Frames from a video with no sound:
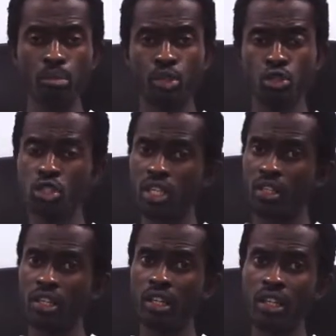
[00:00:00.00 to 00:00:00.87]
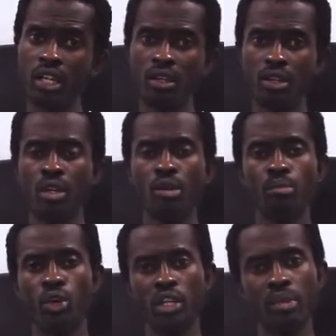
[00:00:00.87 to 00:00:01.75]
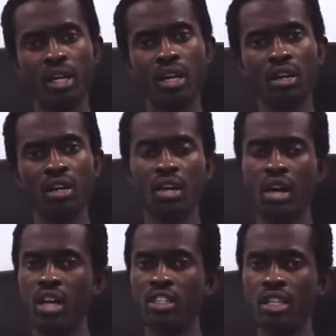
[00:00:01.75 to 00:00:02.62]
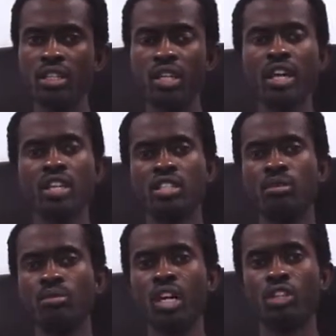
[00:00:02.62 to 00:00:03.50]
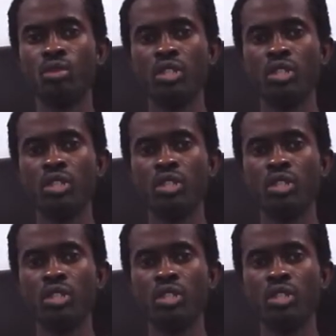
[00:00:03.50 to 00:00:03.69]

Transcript: Piyush Kataria, Mohit Bhalla, and the entire team. They are